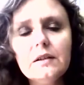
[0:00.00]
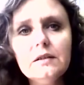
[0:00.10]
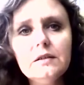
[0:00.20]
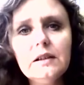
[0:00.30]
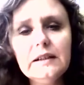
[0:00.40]

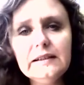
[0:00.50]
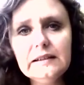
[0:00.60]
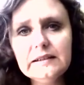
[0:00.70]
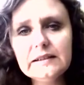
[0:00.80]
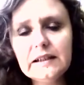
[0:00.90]
I
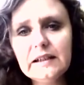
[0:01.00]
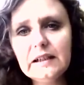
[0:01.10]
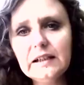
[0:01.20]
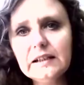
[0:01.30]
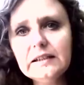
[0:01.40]
think it's
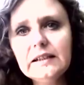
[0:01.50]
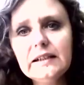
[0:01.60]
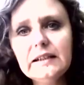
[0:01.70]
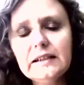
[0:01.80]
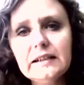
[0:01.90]
high
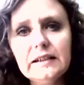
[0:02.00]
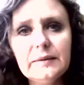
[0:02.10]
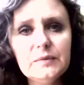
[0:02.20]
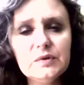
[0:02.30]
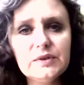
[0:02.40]

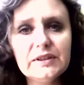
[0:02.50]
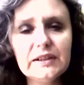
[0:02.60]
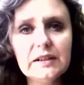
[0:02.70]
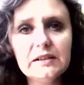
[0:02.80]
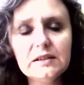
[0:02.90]
time
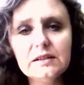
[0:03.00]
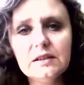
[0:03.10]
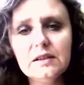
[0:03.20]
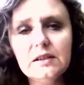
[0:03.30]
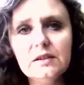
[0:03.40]

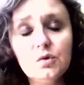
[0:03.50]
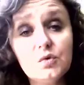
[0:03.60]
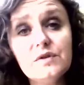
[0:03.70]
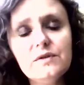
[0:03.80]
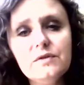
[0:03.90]
to
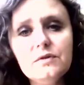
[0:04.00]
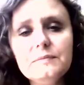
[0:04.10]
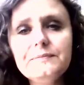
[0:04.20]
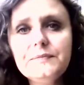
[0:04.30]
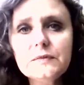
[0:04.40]

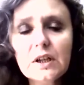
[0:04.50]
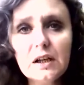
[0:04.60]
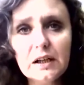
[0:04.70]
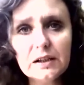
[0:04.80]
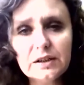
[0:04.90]
resume
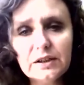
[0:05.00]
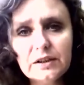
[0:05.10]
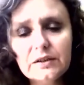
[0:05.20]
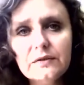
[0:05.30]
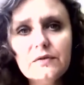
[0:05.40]

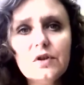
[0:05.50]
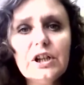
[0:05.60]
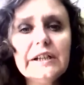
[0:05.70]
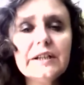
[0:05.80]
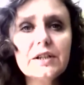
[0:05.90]
learning
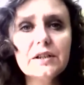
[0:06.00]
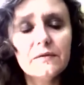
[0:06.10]
French